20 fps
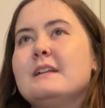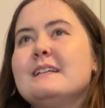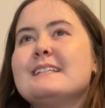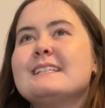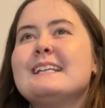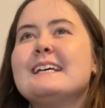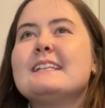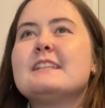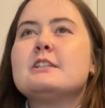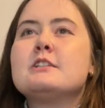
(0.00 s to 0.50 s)

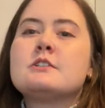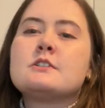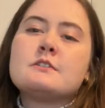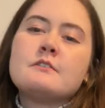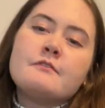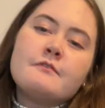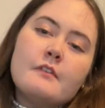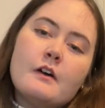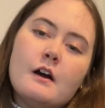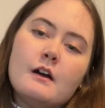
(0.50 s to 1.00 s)
It's like the
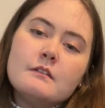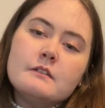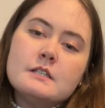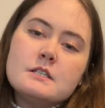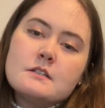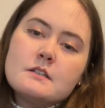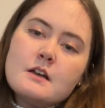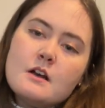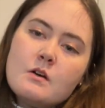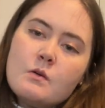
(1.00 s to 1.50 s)
safari
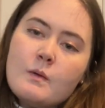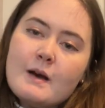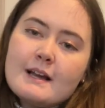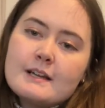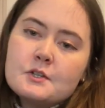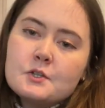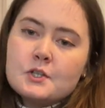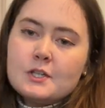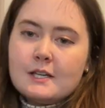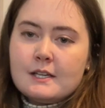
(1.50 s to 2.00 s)
style
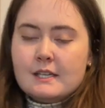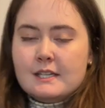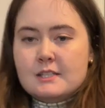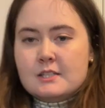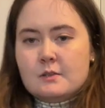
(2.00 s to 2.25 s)
wax jacket,